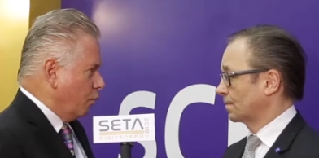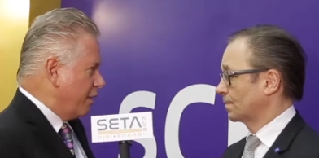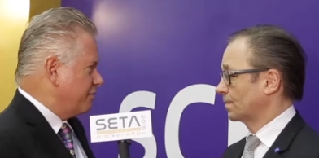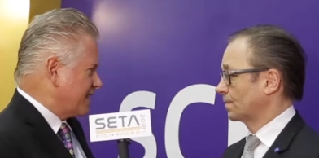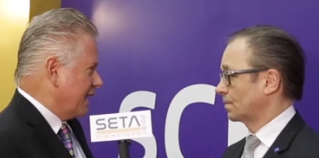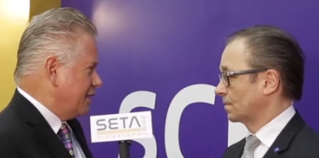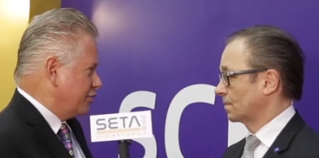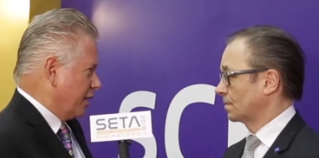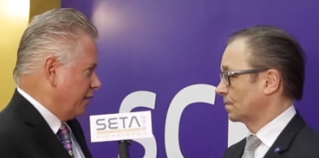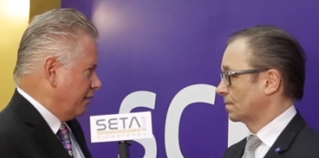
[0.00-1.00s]
Speaker 1: Where is
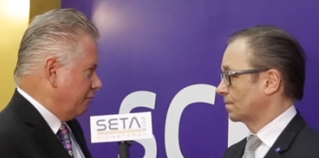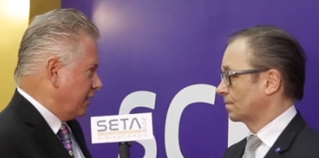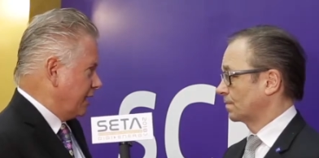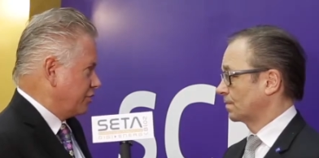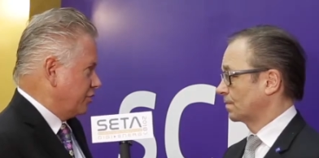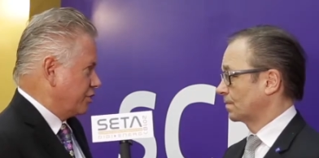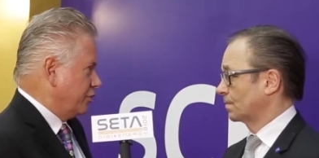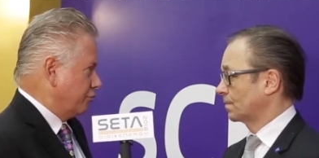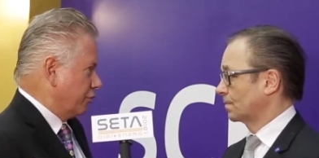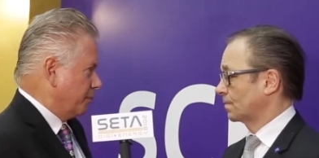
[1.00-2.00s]
Asia in relation to
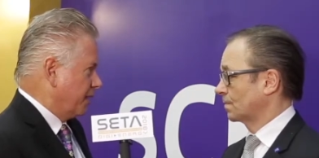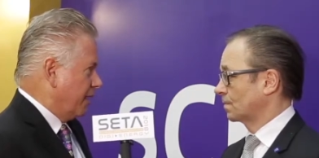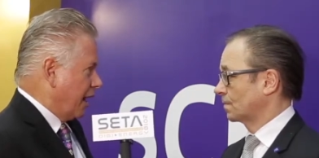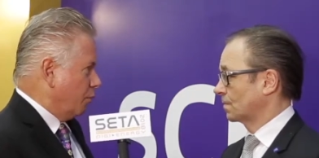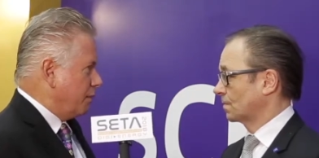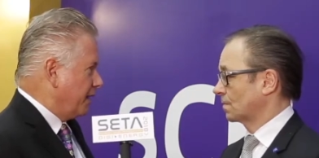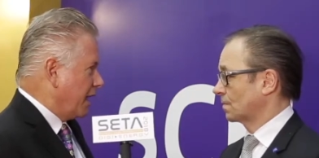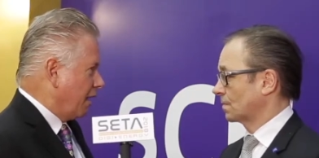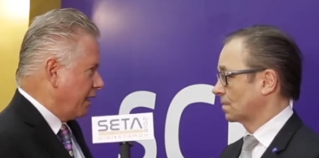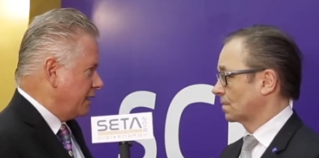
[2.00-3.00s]
Europe? Are we
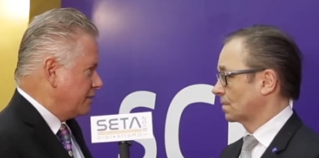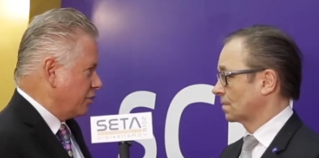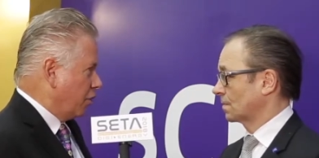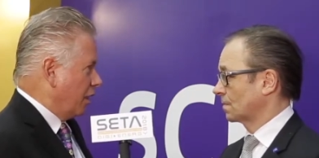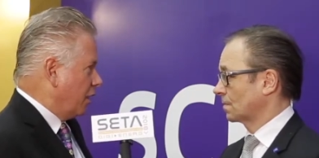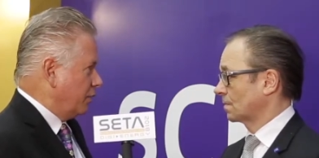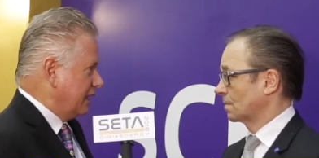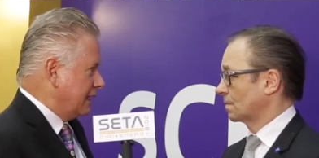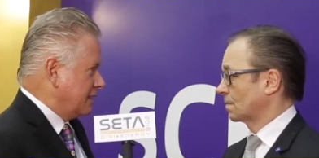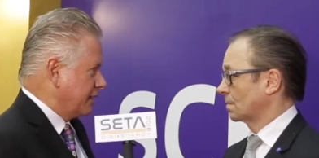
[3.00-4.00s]
behind or are
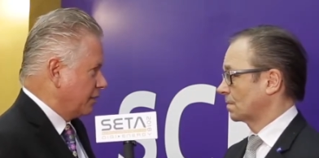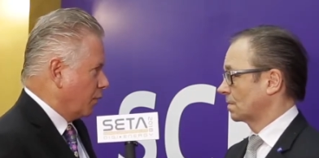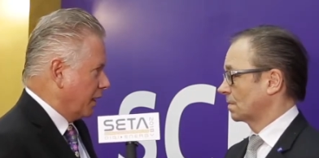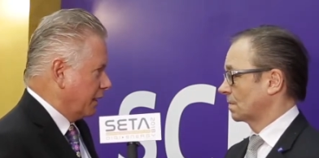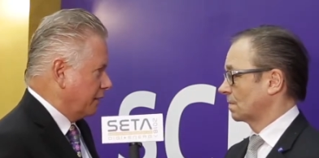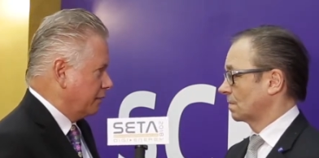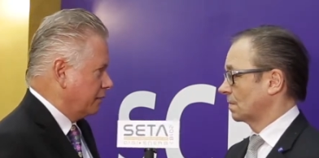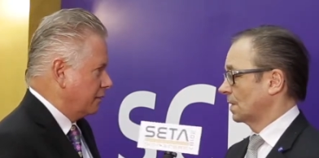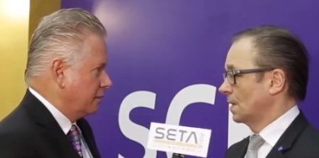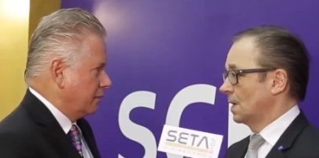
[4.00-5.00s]
we leading the way?
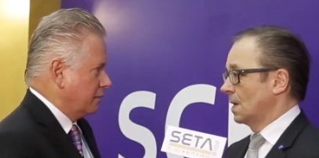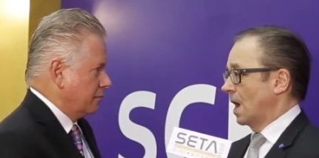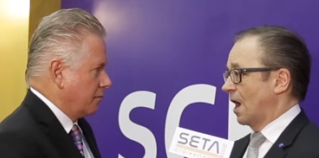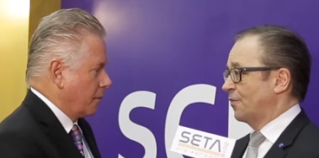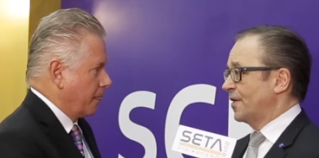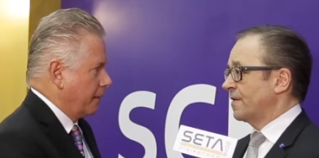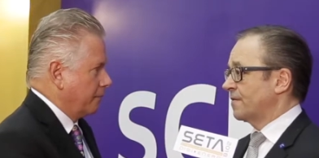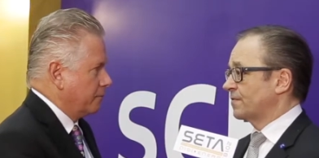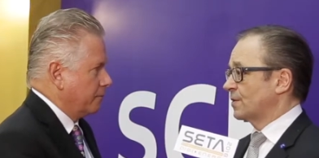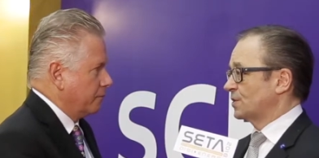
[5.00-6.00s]
I
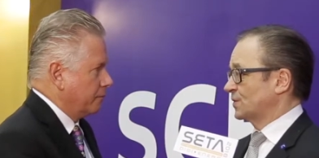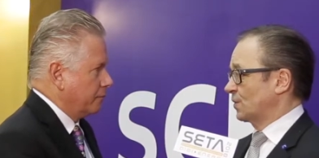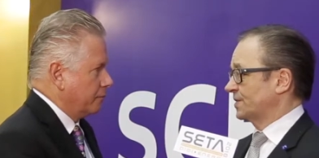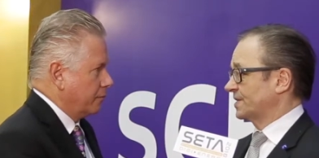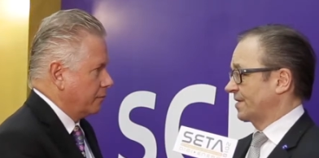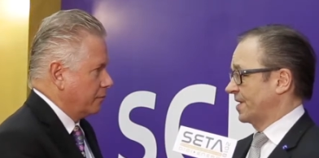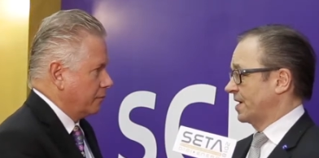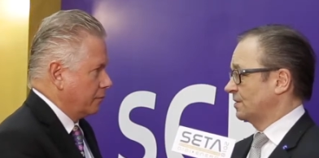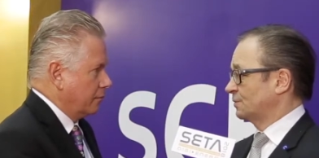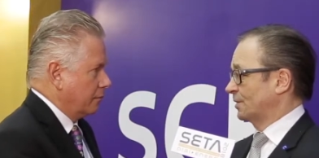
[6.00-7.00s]
Speaker 2: think the resources are
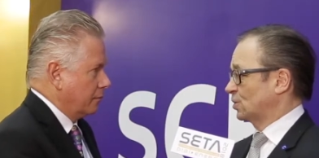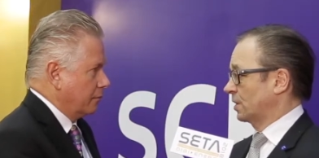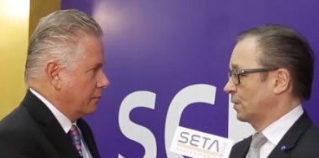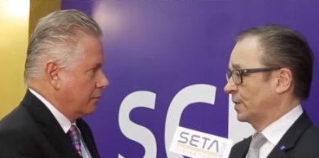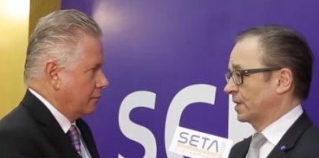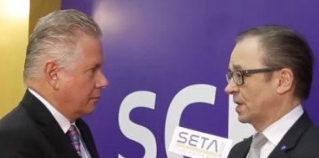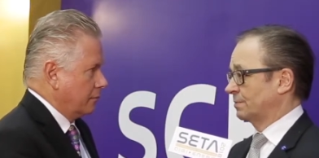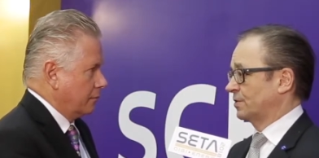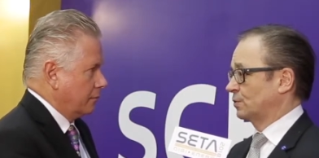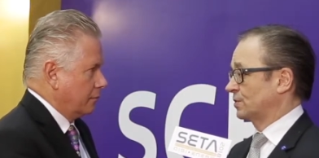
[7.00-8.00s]
there, especially when it
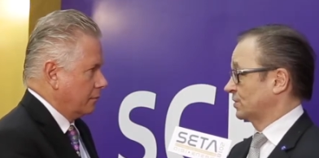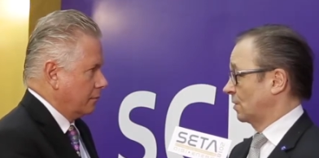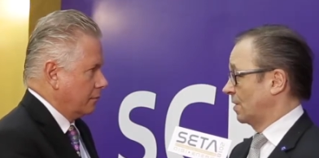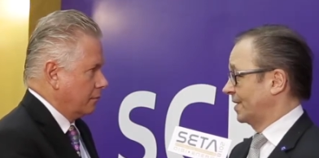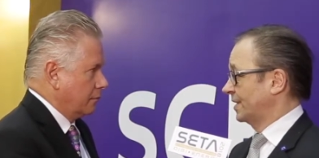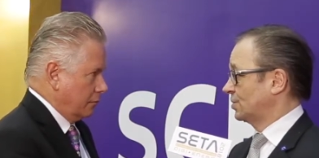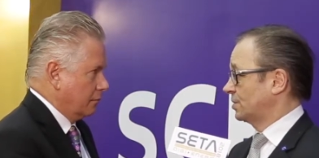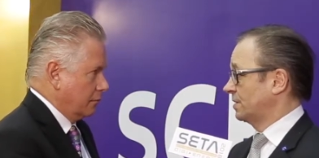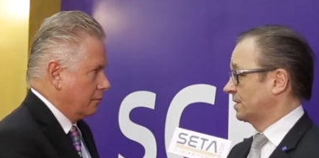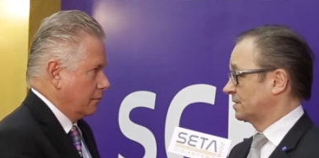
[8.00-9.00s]
comes to solar
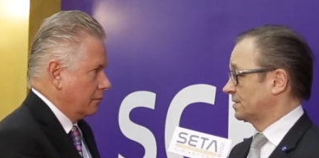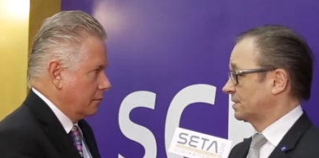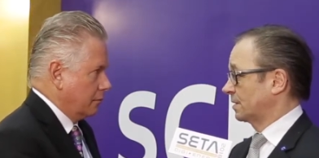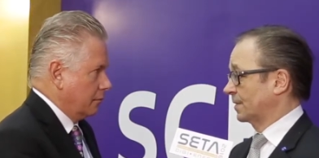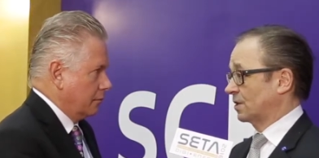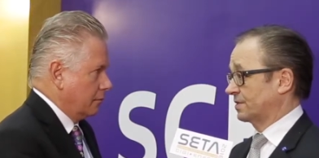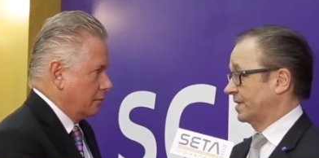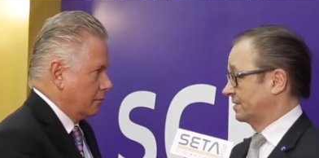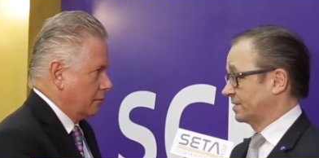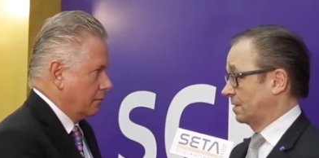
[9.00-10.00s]
energy. It's uh, because
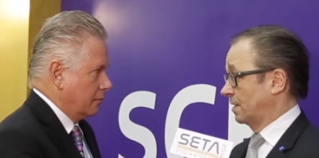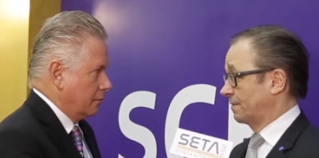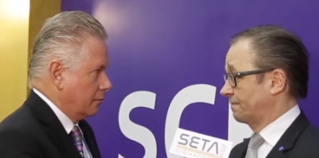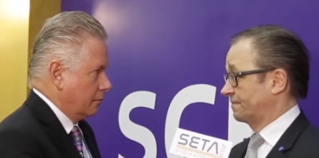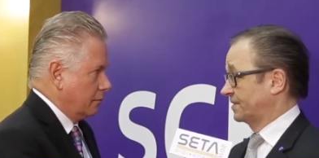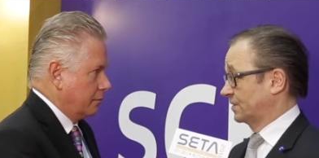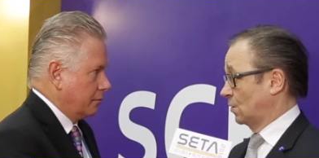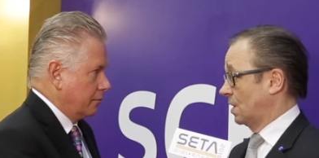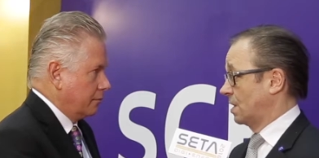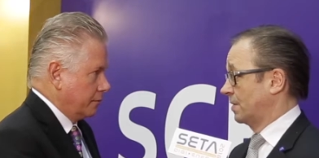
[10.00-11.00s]
there's a lot of
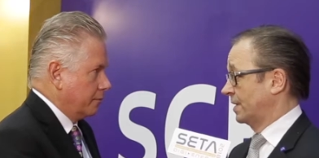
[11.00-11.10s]
solar